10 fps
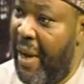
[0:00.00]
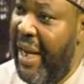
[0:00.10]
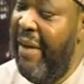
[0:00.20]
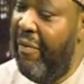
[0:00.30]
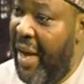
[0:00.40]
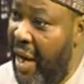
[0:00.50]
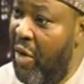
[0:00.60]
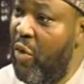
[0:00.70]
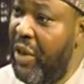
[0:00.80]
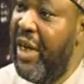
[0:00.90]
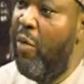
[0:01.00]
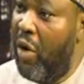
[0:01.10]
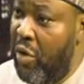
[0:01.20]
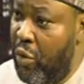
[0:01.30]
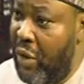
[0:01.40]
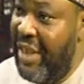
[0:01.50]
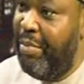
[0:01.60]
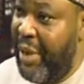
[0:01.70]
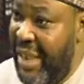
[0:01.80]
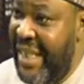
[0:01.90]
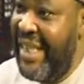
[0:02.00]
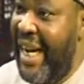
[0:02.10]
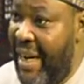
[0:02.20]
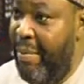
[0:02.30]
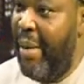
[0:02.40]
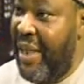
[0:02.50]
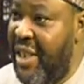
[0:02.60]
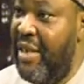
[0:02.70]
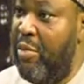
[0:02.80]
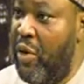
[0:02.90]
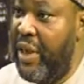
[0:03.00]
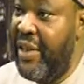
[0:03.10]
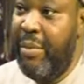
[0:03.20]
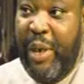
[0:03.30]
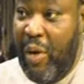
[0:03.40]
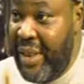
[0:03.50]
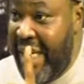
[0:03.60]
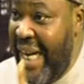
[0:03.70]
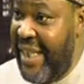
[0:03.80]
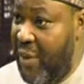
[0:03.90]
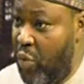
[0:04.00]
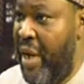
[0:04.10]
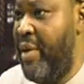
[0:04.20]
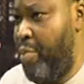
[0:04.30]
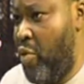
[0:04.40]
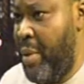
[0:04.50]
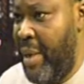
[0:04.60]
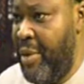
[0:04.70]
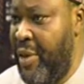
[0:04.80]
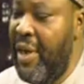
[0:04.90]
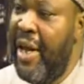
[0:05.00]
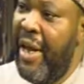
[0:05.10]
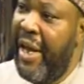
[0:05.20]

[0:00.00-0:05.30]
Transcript: If Ganduje want to deepen internal party democracy, because that is where the problem is.